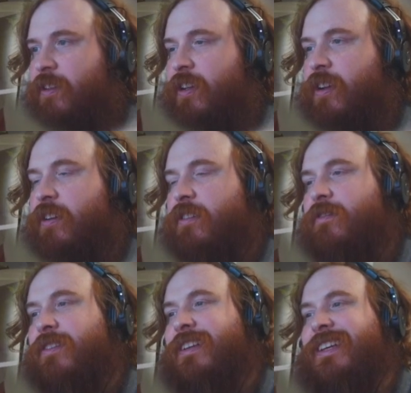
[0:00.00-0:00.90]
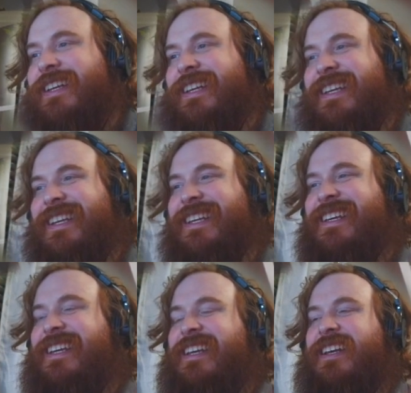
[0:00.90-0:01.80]
You know? Let
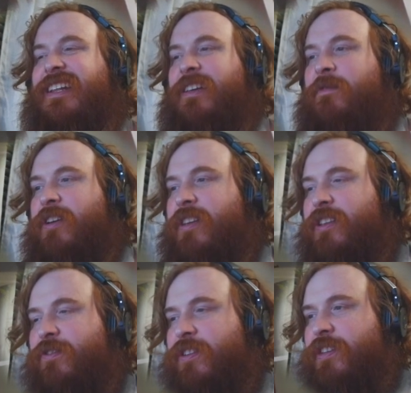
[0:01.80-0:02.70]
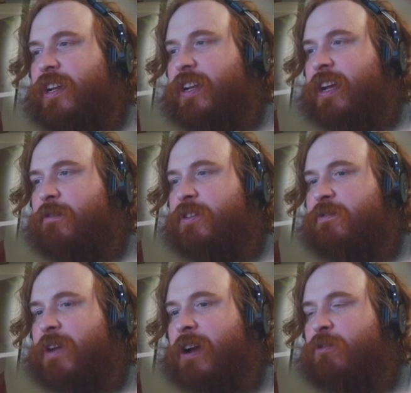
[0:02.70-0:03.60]
me look at this for a second. How would
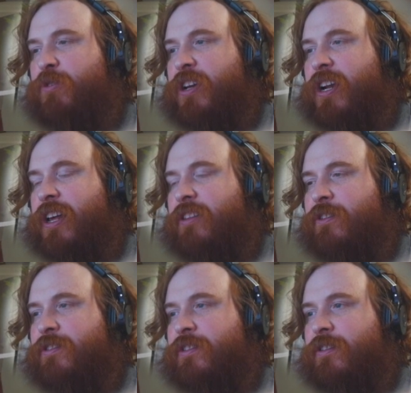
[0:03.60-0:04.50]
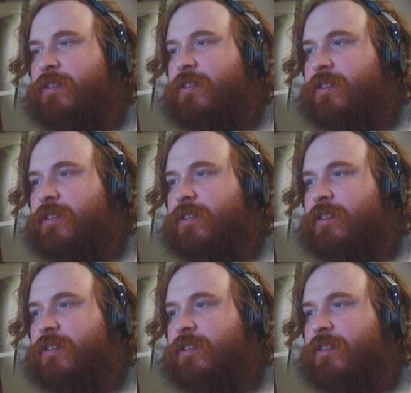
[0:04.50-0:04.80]
we cut out those two?